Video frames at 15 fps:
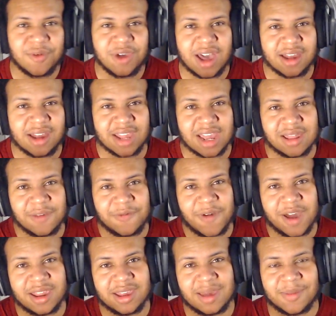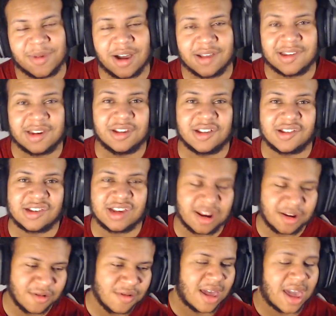We got daily fighting game content on the
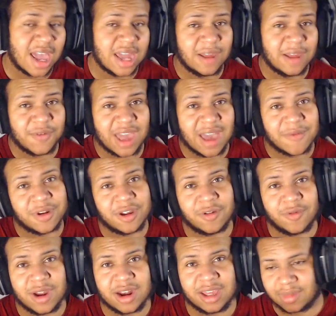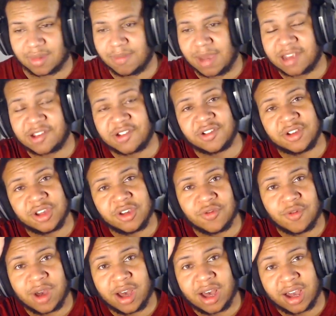channel. And if you haven't already, make sure
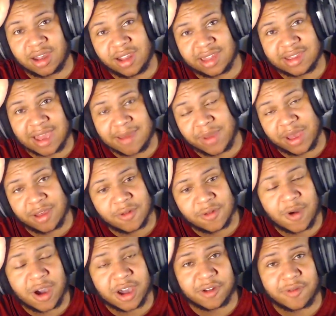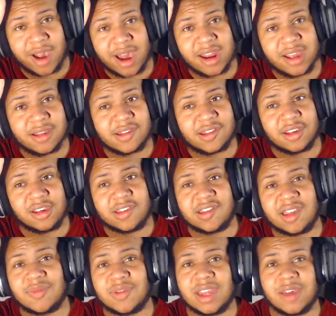you uh, click that bell while you're at it so you
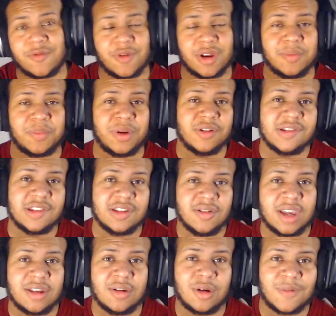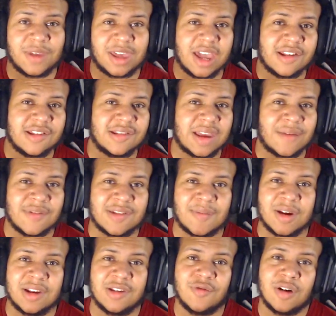stay up to date with what I'm posting. You get notifications every
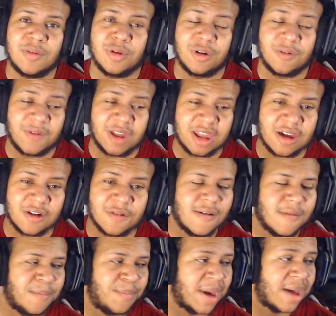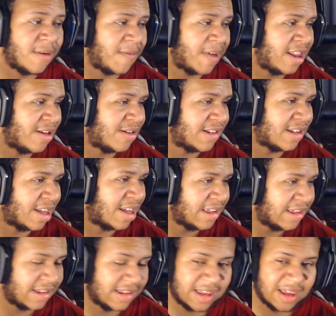time I do upload a video. Better videos than
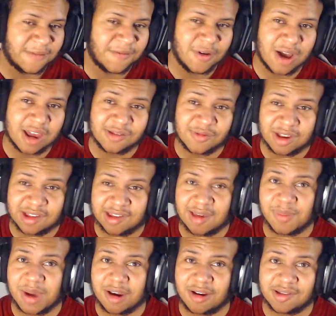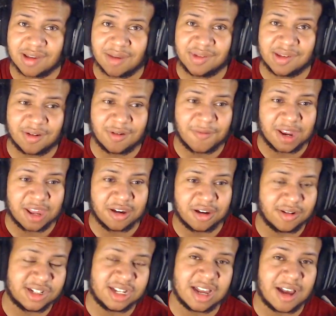this. If you guys want to see a better Sub-Zero video,
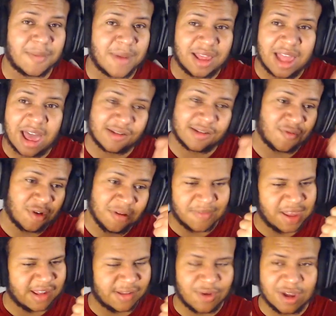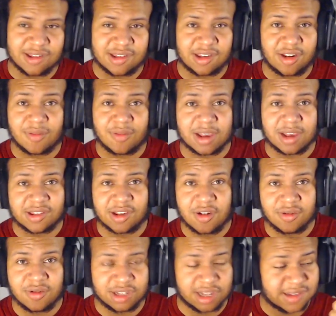go check out my last one. These wins cured my
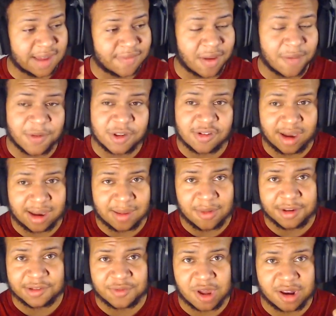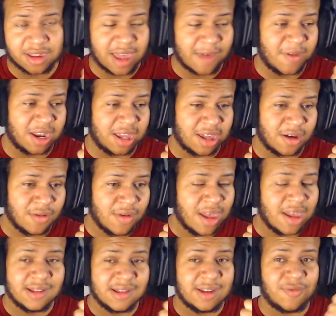salt. Just hopped off a of Dragon Ball as well in that video.
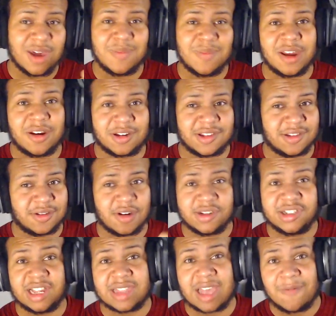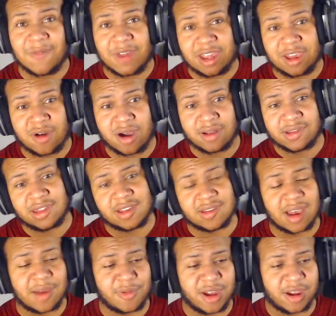Did way better. So go check that video out. It's in the
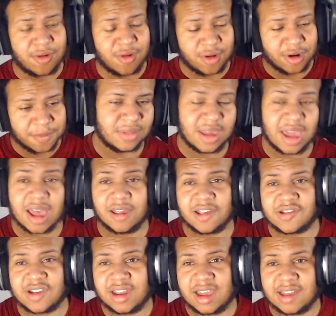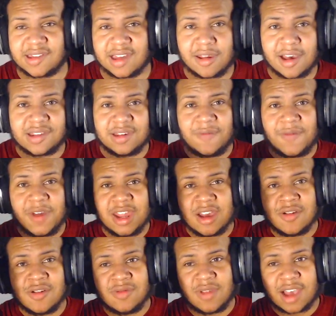top right corner. Yeah, let's try to get 10 likes on the
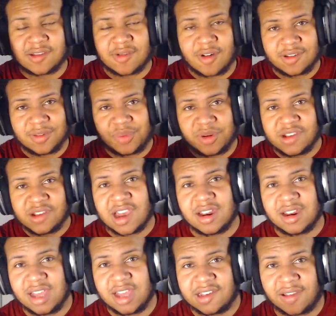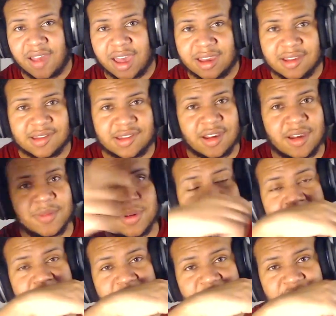video. Likes are always appreciated. Each like and sub
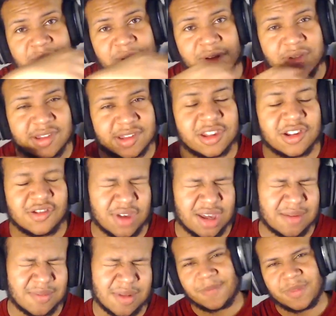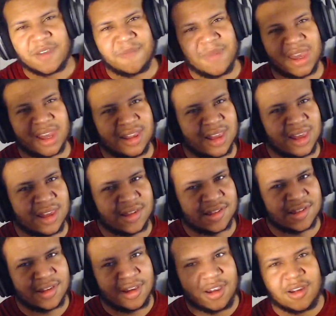contributes to the dream of making
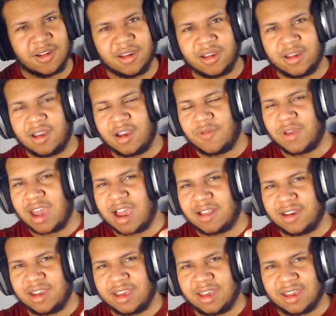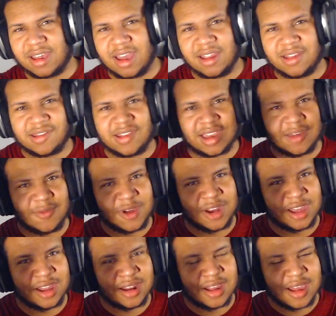this uh, a reality and sticking with
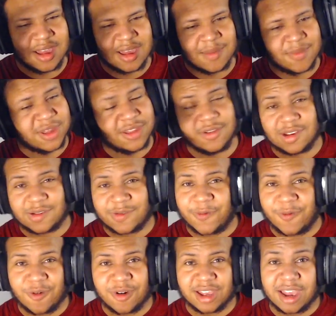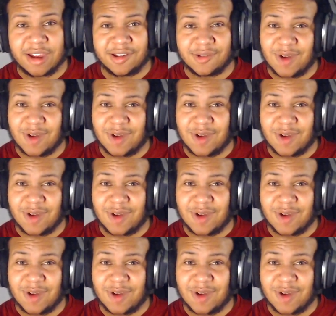it. Been doing this for four years.